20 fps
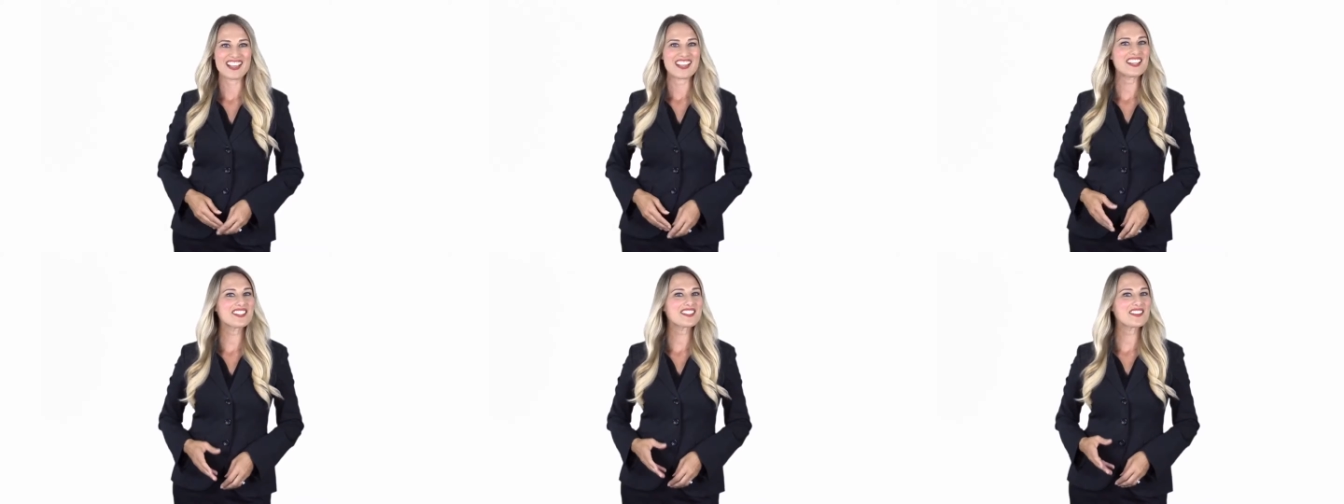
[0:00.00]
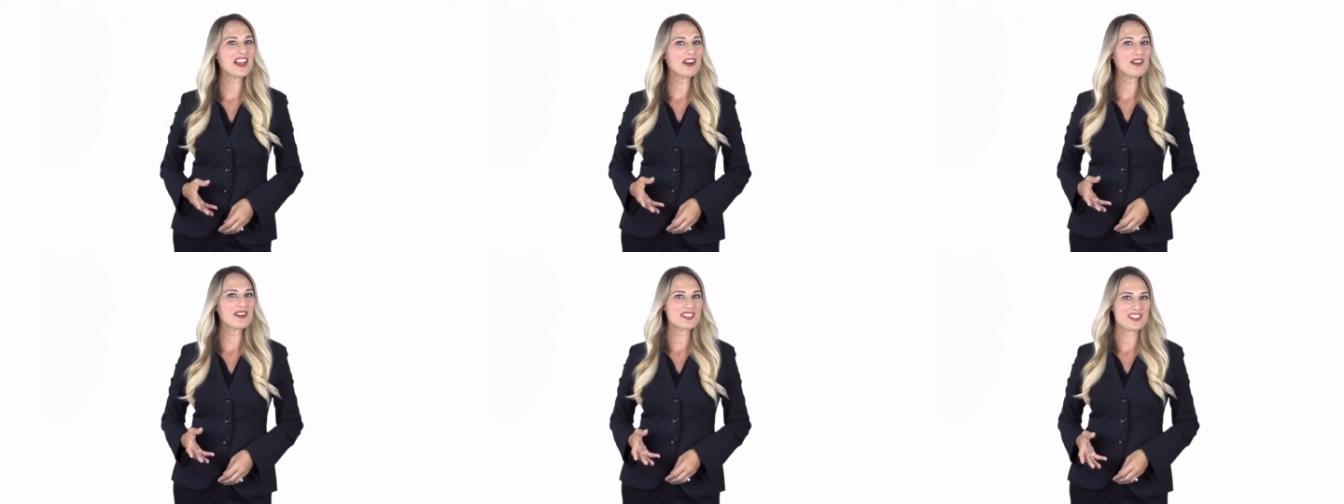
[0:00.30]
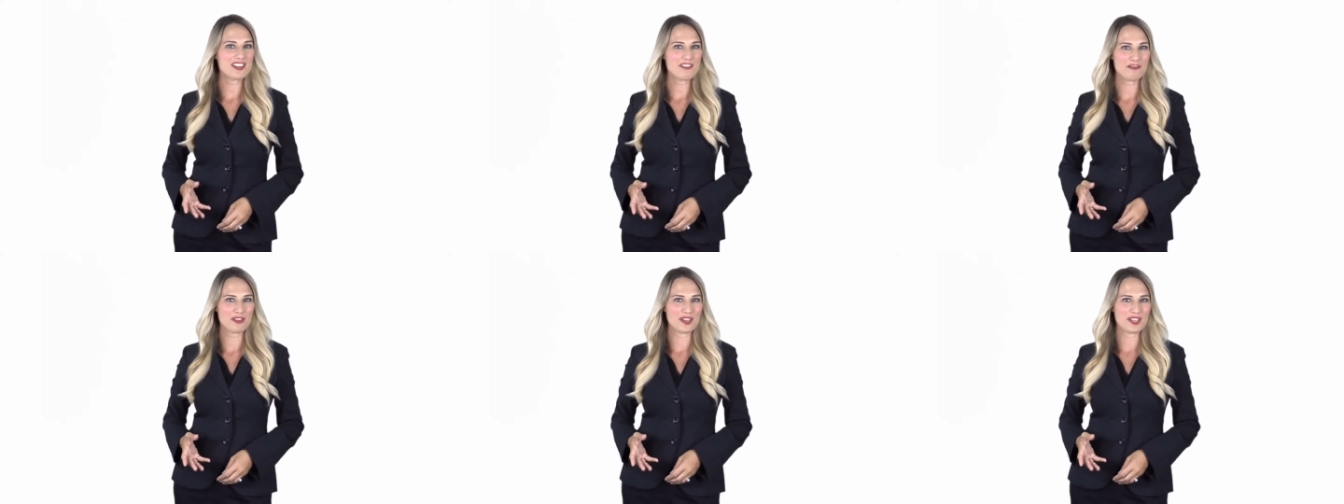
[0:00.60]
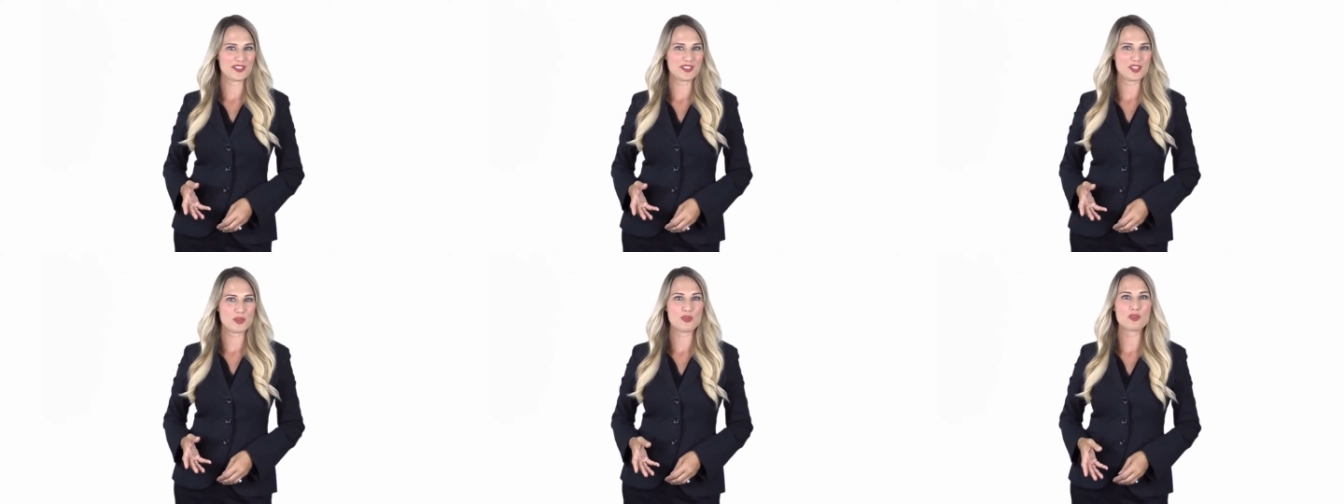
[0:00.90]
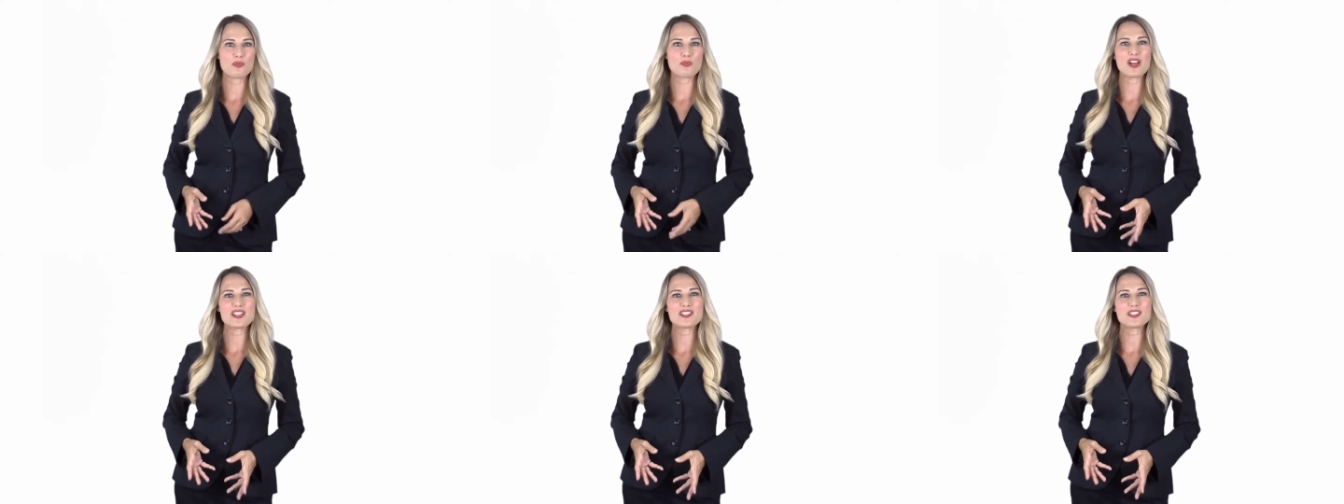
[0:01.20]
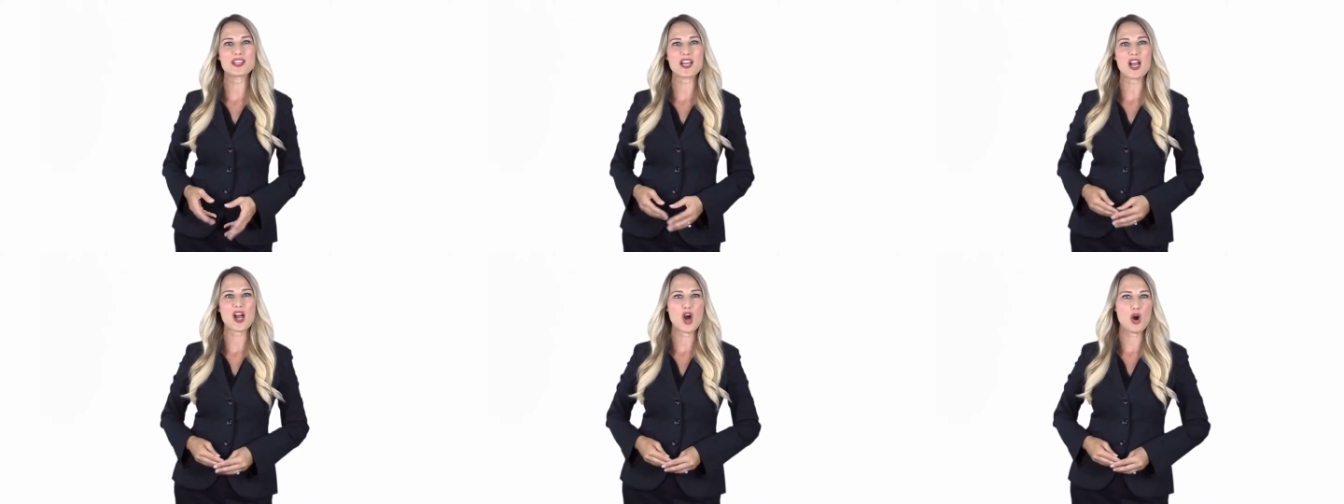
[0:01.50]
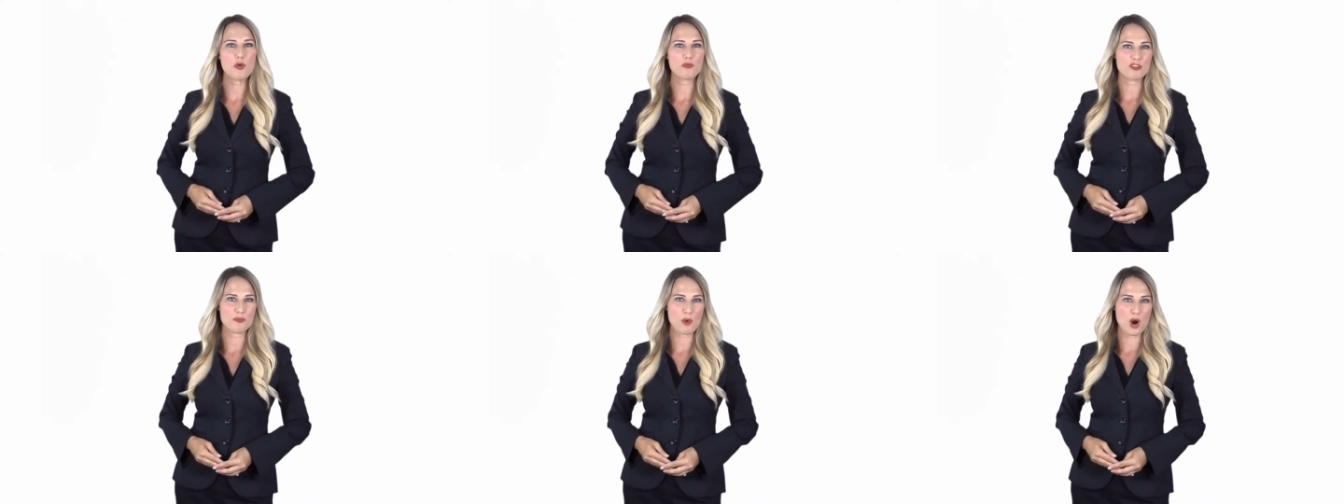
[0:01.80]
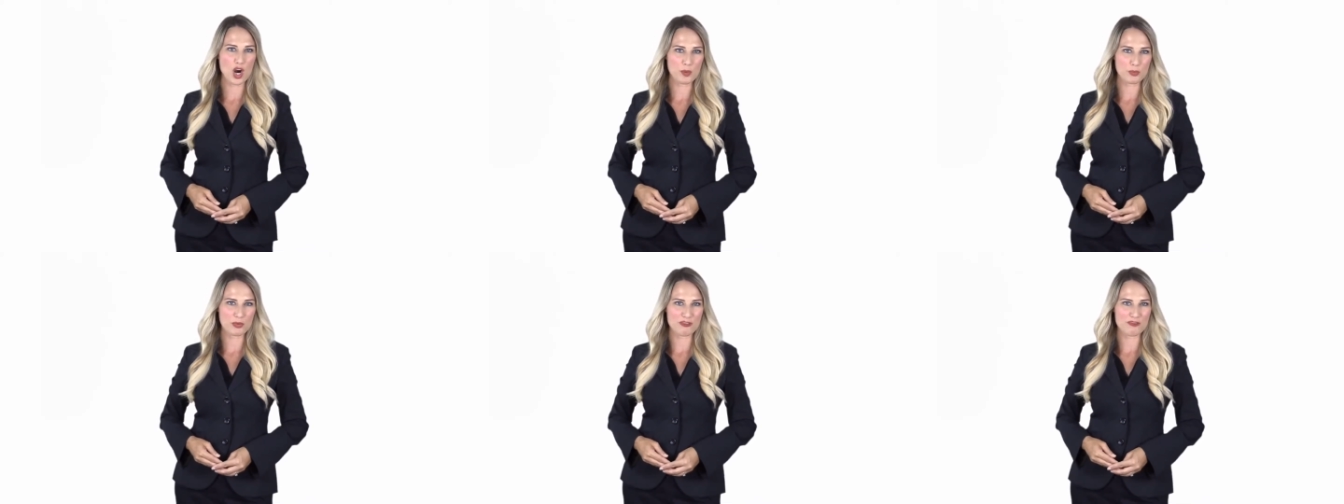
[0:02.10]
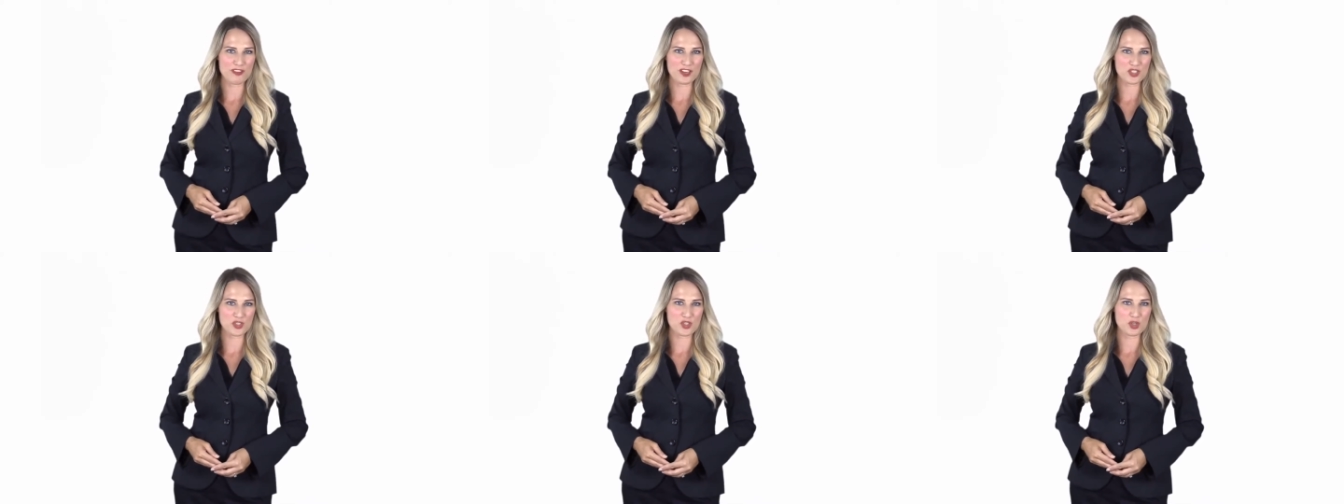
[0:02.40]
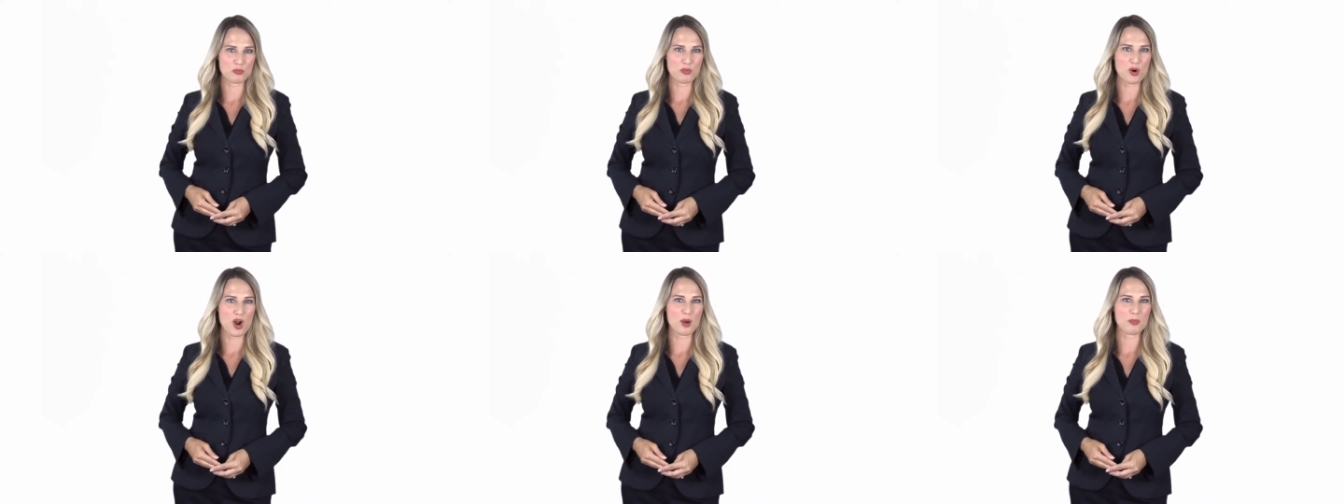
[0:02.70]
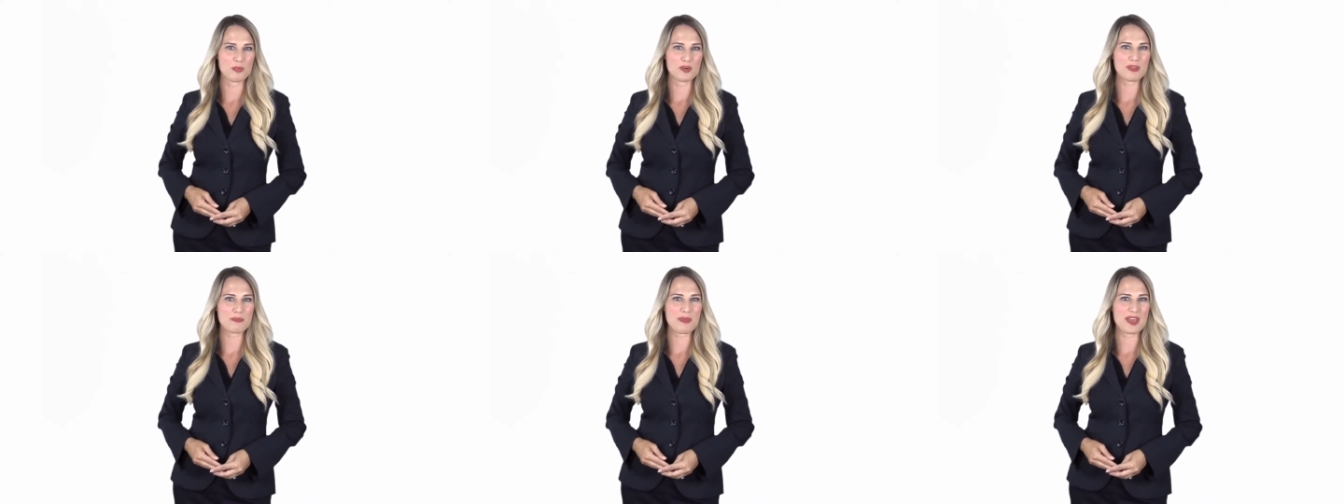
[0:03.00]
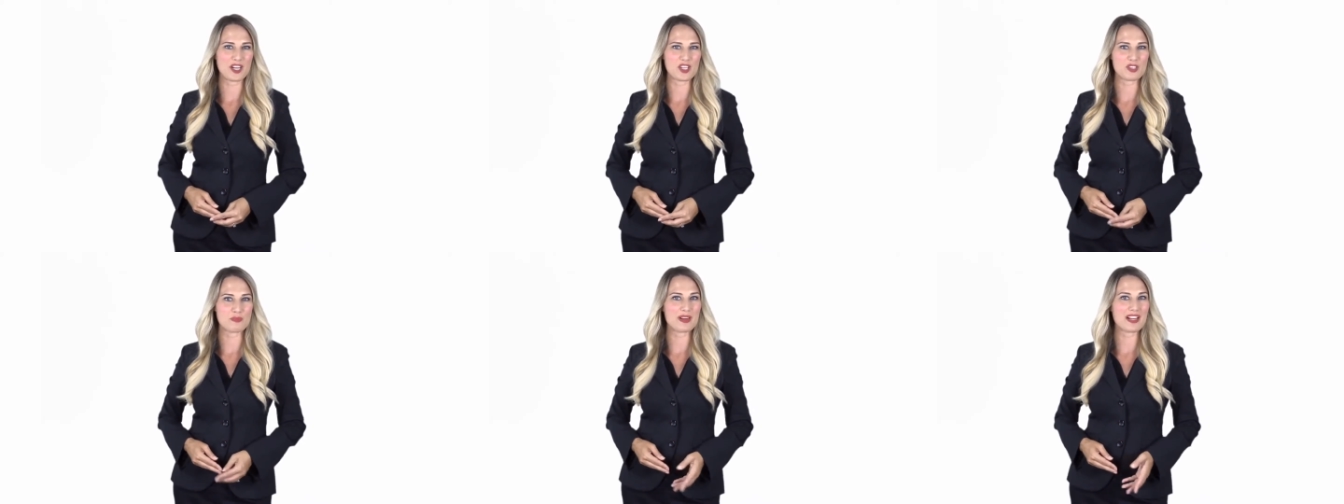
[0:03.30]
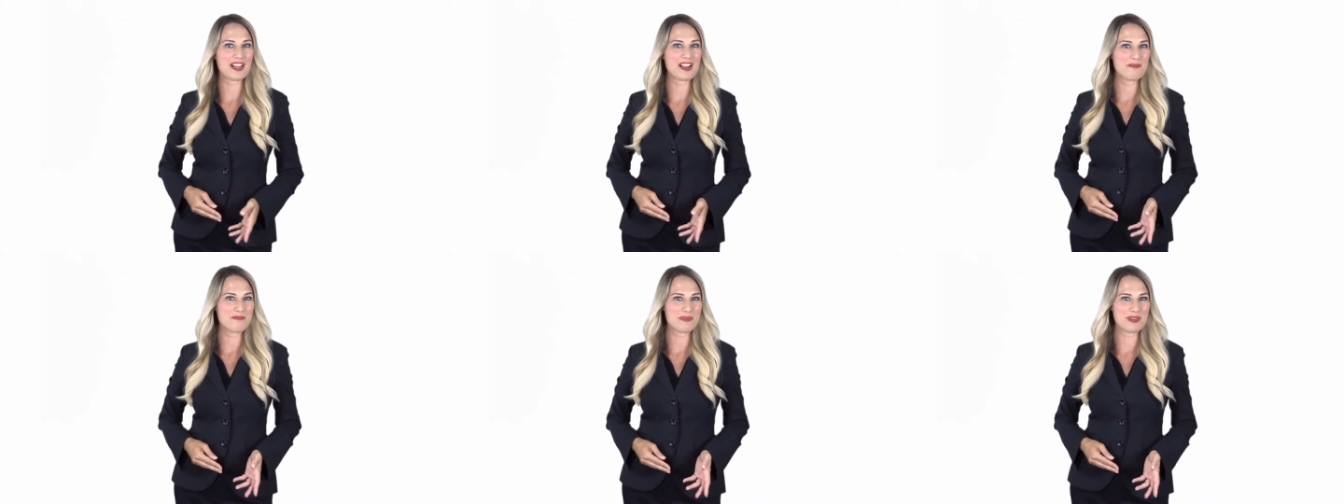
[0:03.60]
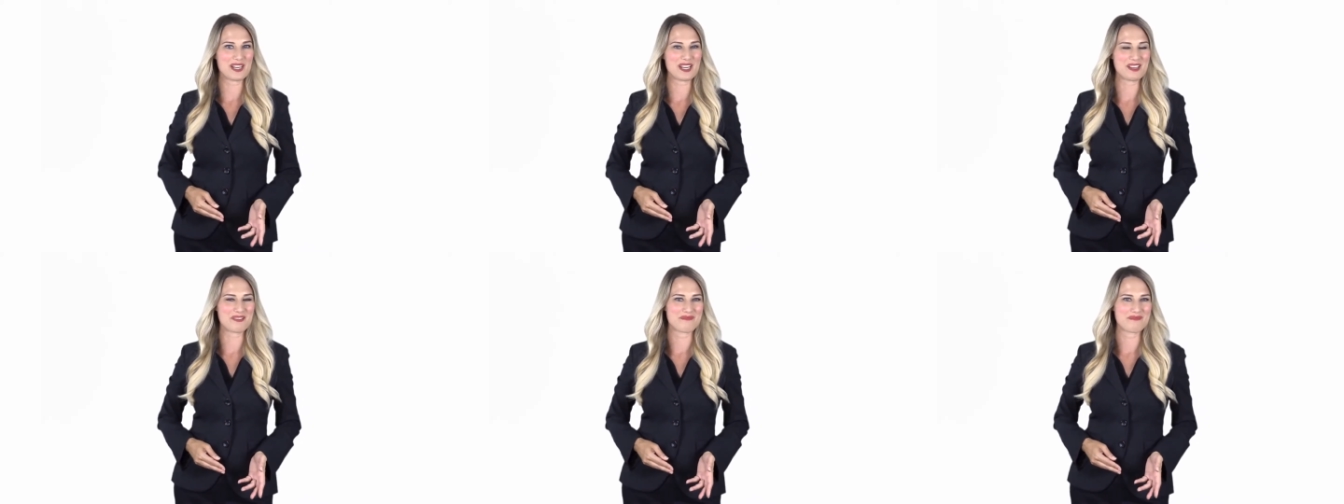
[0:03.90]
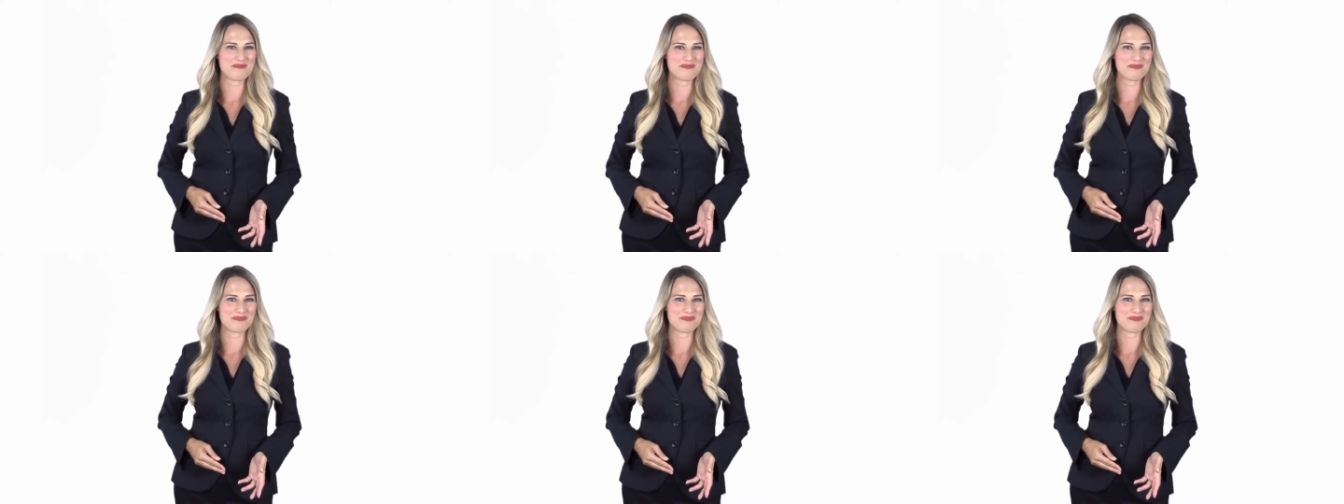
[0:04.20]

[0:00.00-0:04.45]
Is there a difference when renting a home from our professional property management company?